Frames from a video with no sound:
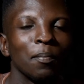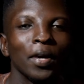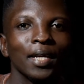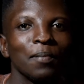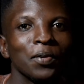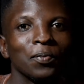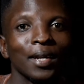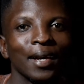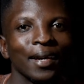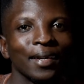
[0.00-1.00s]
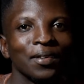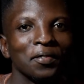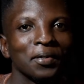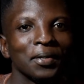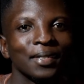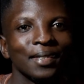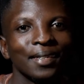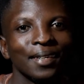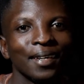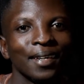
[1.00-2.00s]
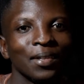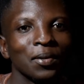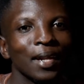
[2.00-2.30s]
are better people ahead, of course. Not